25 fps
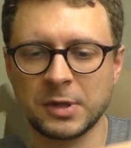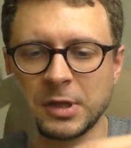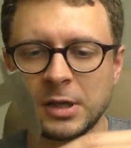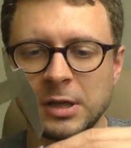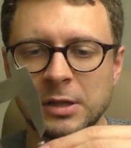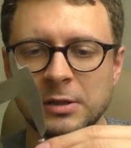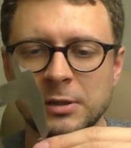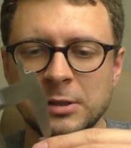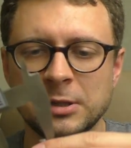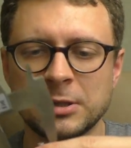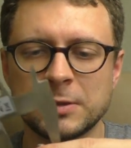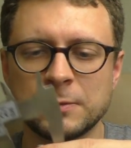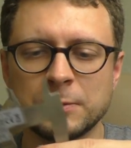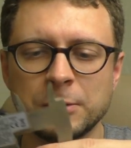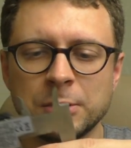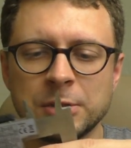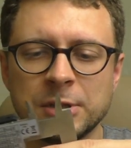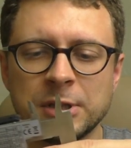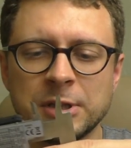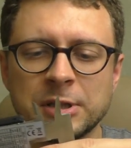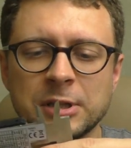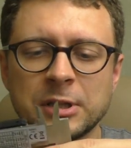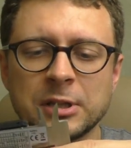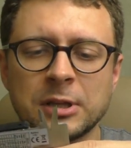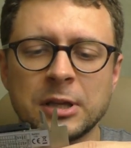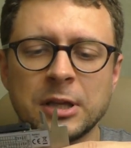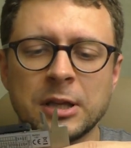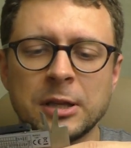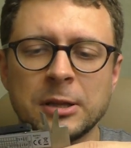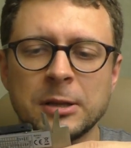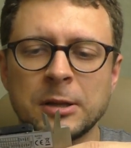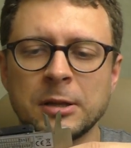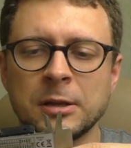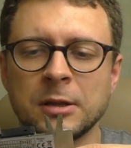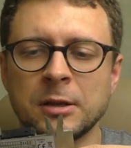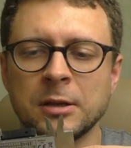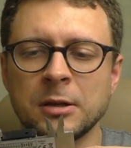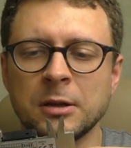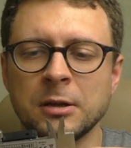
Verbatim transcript: And this one yet again,